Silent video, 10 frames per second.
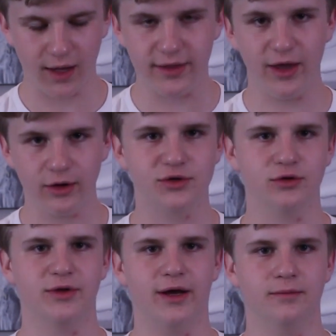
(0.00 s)
and they are
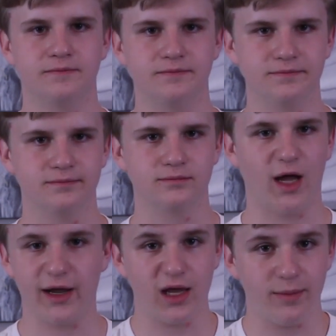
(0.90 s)
sold out.
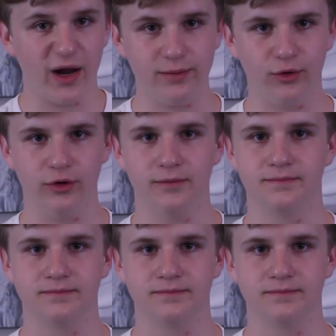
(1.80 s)
I can't buy any more.